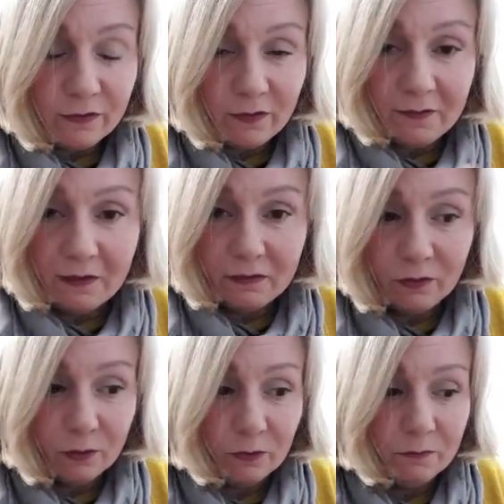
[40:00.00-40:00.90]
so that
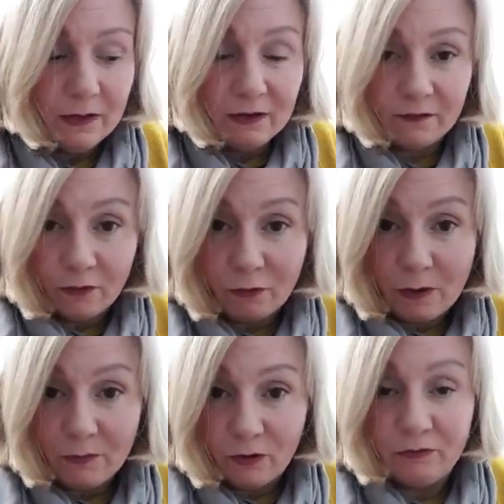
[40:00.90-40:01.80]
it doesn't
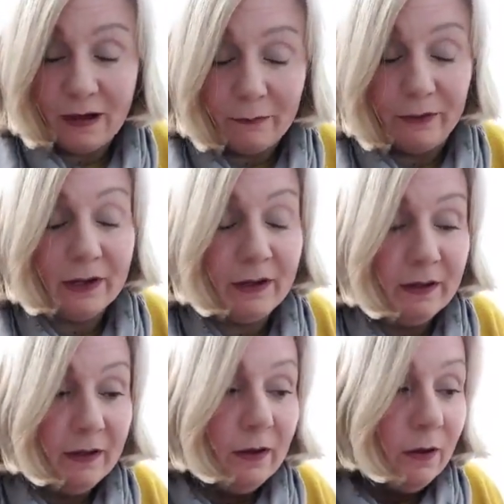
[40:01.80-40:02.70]
grip your fabric,
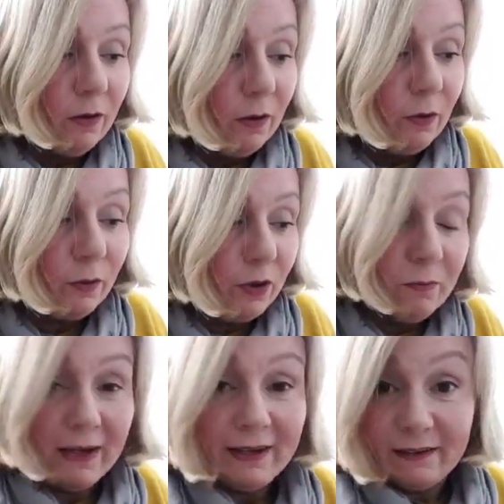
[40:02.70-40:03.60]
or you
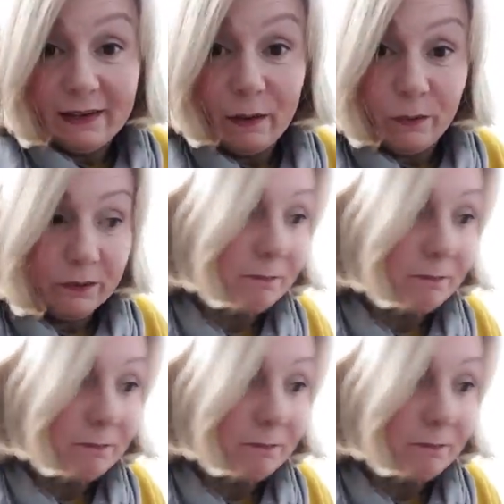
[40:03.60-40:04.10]
might need to get one.